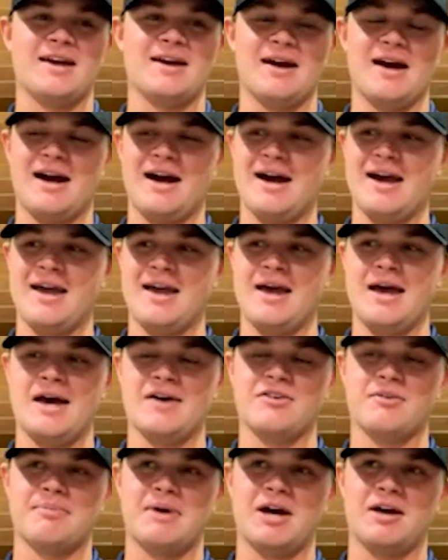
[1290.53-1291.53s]
I
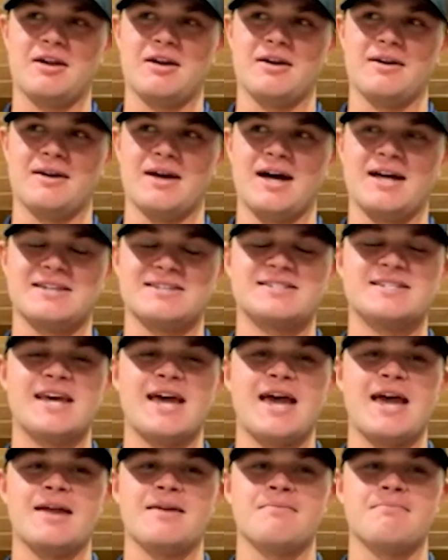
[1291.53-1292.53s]
have about a
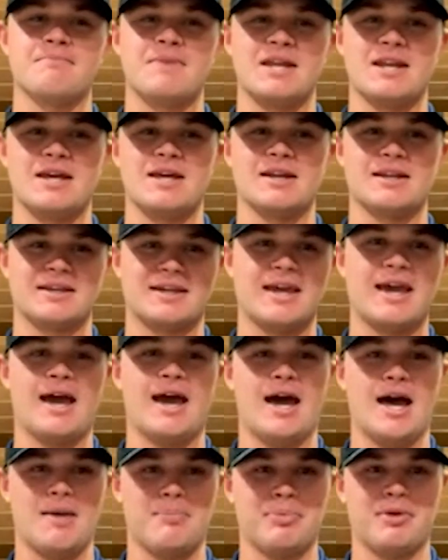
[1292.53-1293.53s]
10-minute
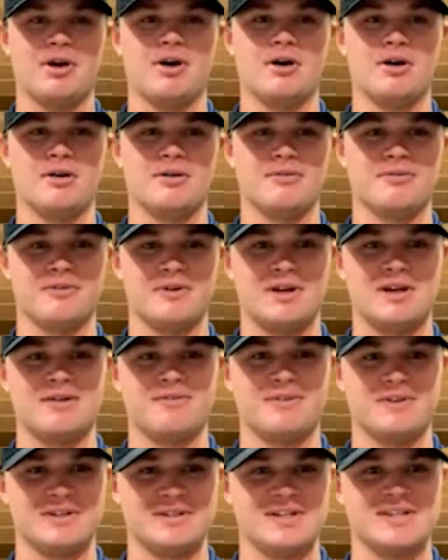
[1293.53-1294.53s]
cap of
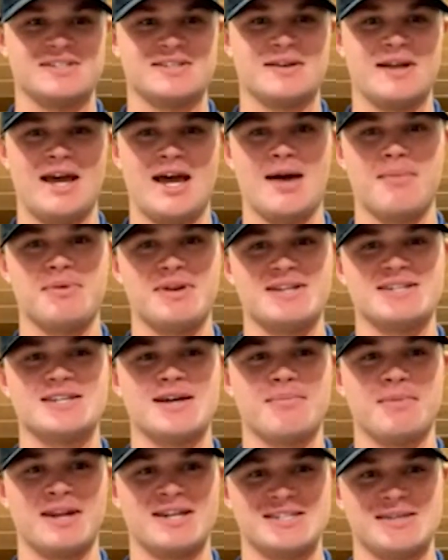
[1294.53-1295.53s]
if it doesn't happen in
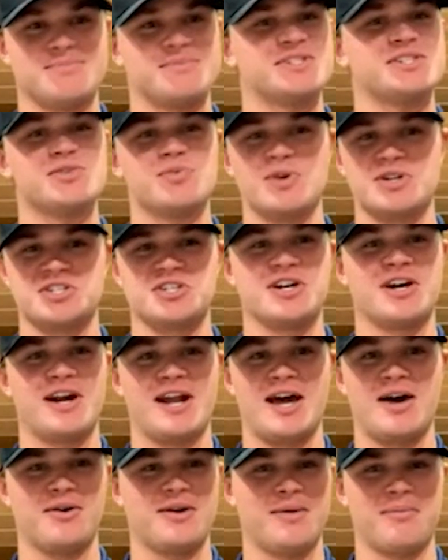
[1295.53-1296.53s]
10 minutes, I'm switching it
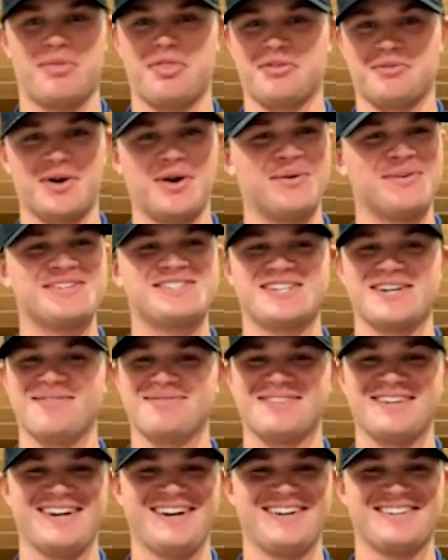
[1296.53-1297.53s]
out and I'm throwing
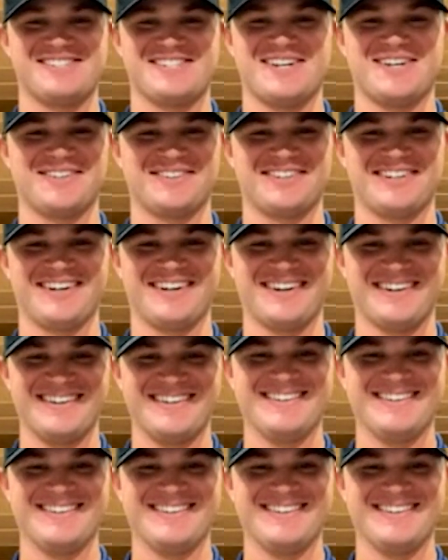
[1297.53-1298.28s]
something else out there.